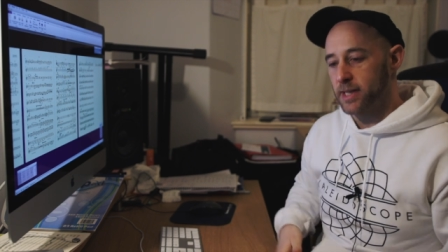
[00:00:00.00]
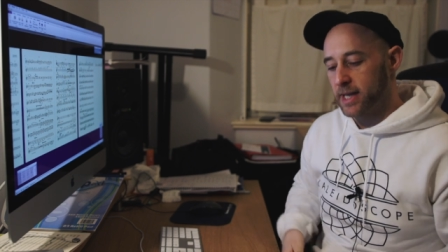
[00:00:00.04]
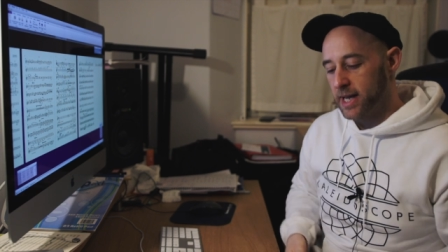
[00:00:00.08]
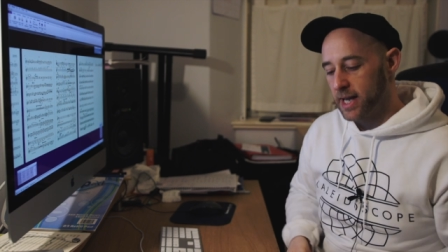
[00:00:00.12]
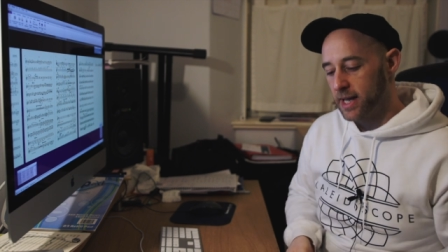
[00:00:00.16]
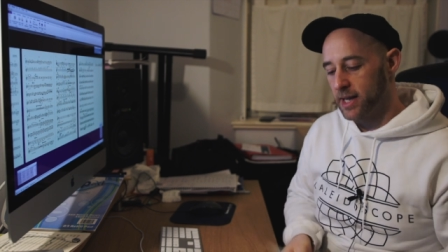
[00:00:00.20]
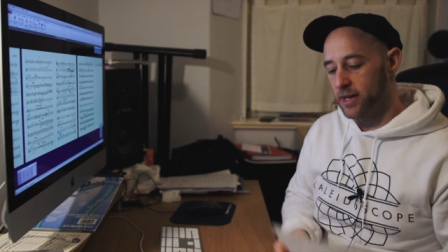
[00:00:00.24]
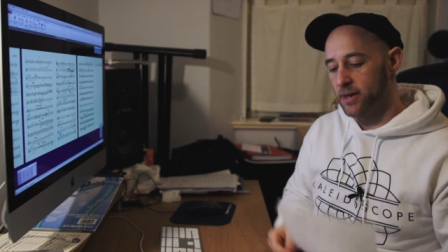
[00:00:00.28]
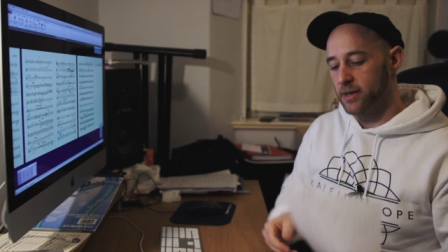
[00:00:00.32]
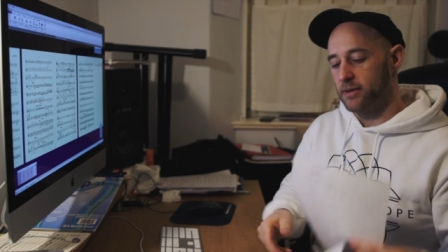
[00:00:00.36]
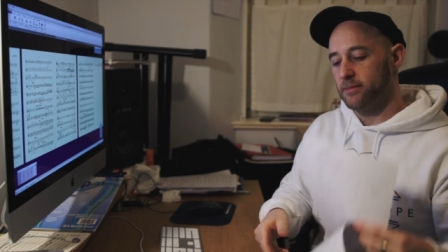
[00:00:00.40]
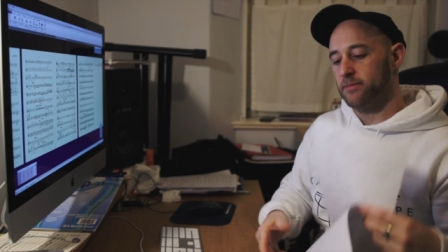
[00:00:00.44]

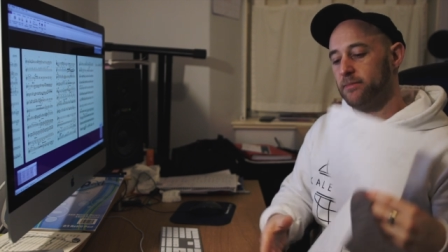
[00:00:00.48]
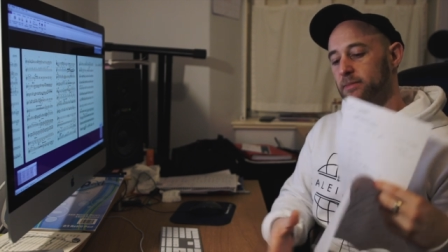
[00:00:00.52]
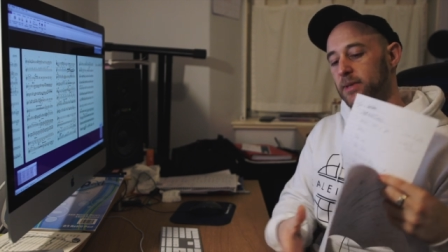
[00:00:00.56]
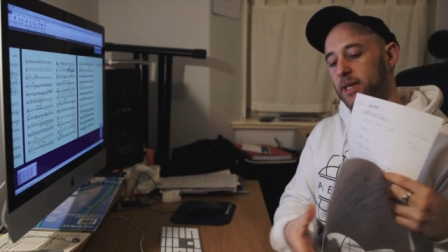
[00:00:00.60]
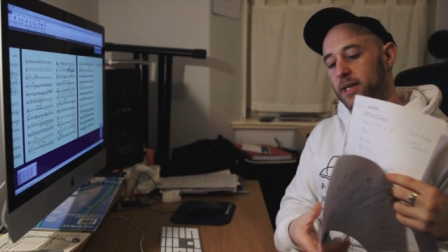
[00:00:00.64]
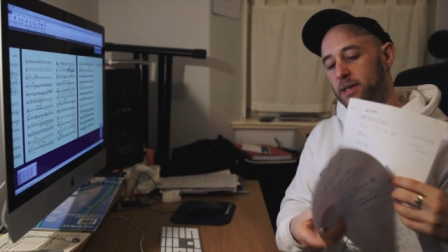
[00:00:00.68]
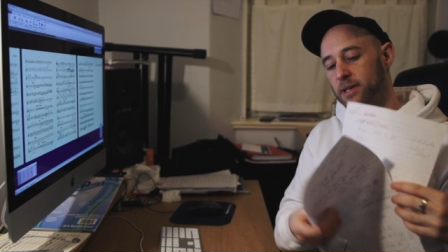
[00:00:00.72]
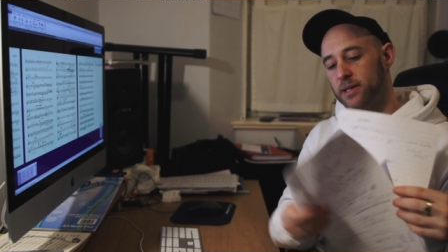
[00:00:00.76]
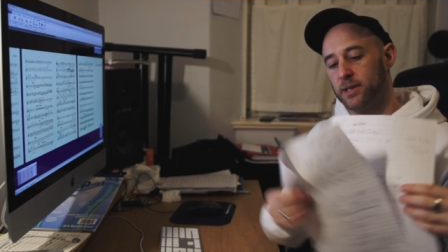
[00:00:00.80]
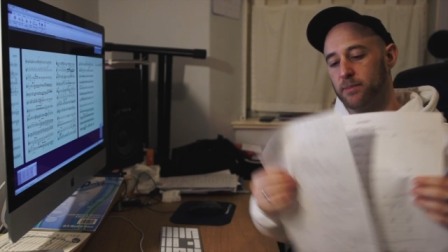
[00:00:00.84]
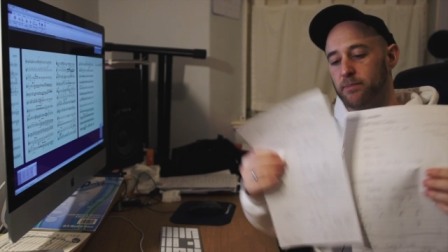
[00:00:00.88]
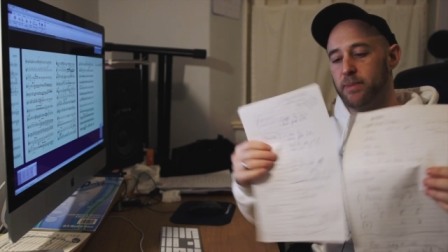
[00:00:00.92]
together
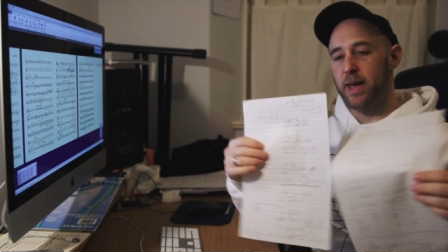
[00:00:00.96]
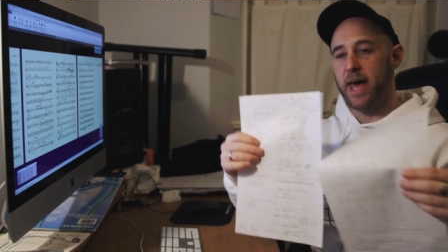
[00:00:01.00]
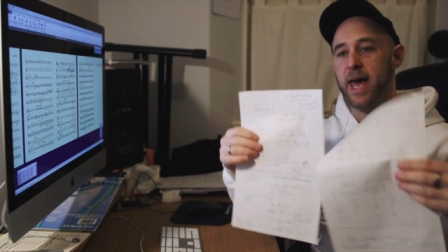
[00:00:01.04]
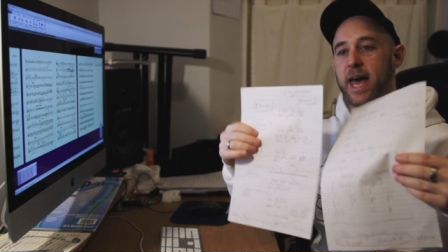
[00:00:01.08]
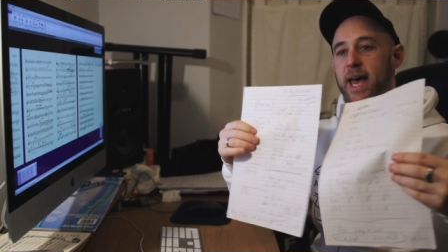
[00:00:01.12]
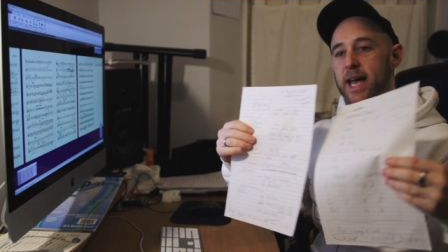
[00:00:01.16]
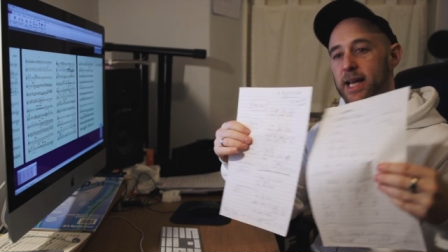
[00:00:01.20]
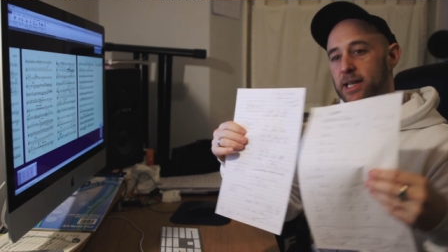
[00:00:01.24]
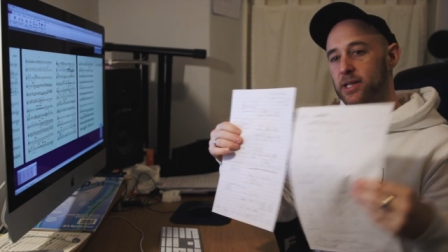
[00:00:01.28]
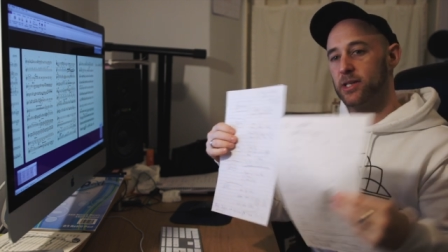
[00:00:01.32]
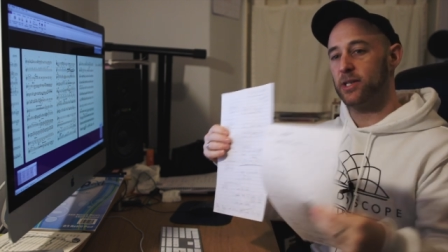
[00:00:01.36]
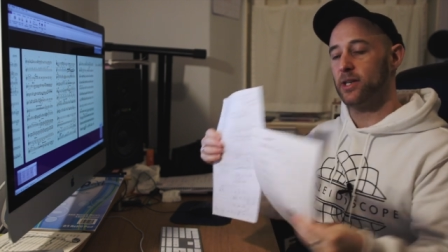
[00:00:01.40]
into
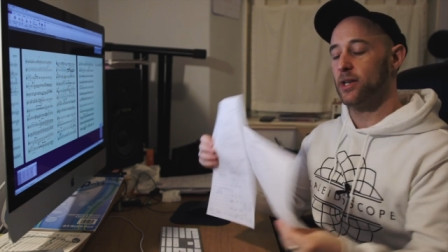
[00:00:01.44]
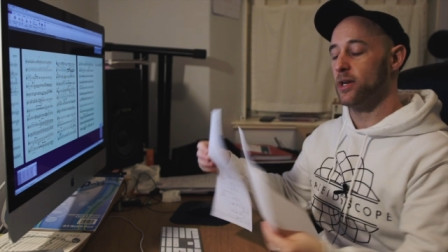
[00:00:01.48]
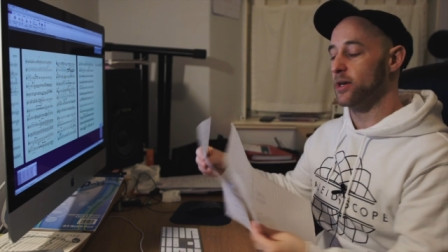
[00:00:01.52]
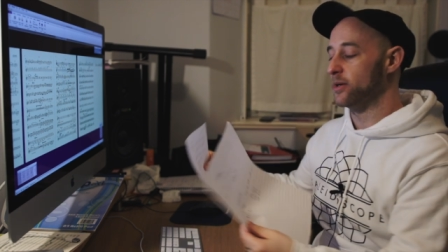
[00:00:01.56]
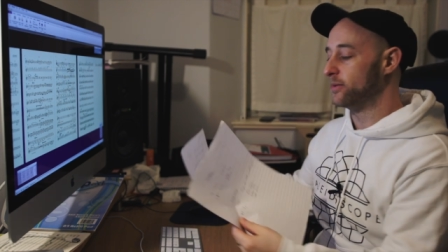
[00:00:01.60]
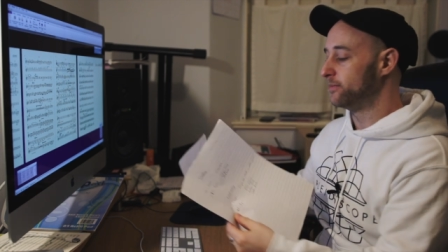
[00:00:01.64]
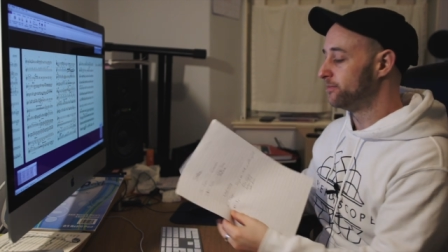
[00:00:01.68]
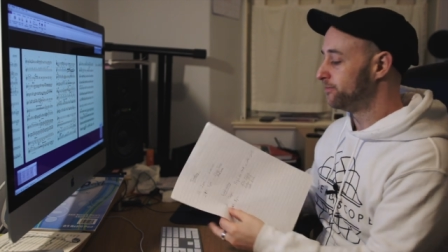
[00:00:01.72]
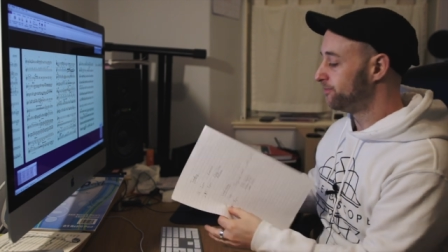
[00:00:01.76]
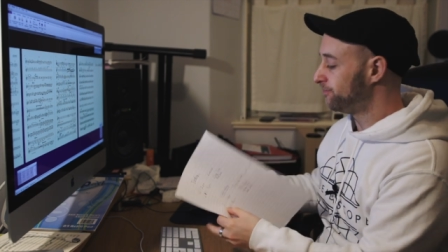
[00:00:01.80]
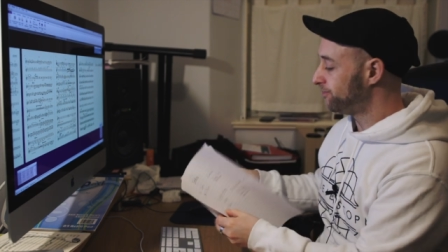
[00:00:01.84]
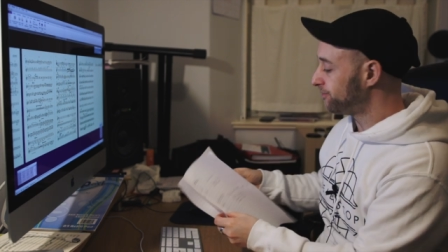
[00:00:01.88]
pairs you
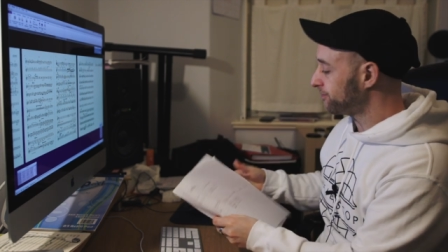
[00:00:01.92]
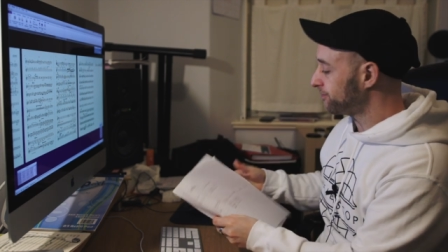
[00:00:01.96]
know